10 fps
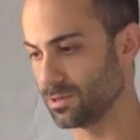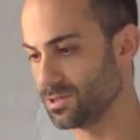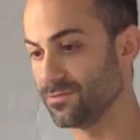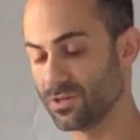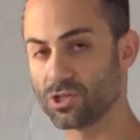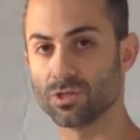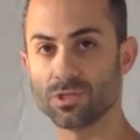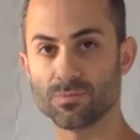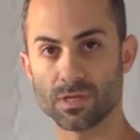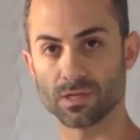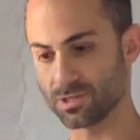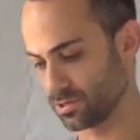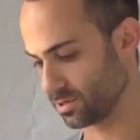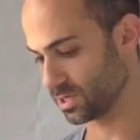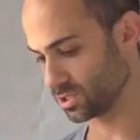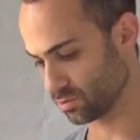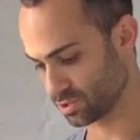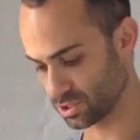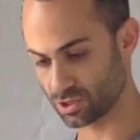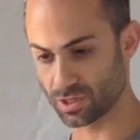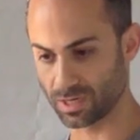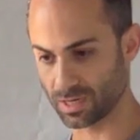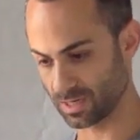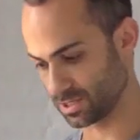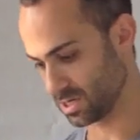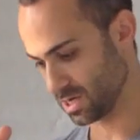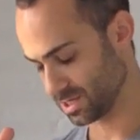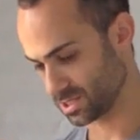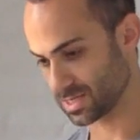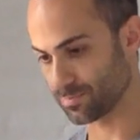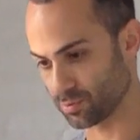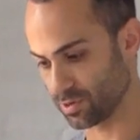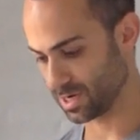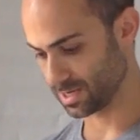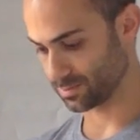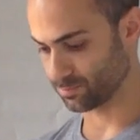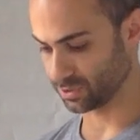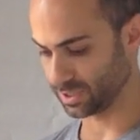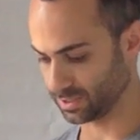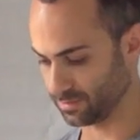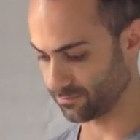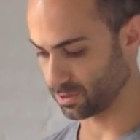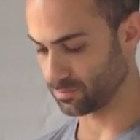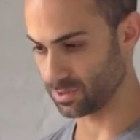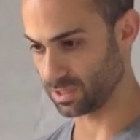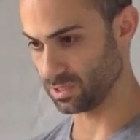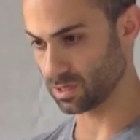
divisions because there is no such thing as separating completely from the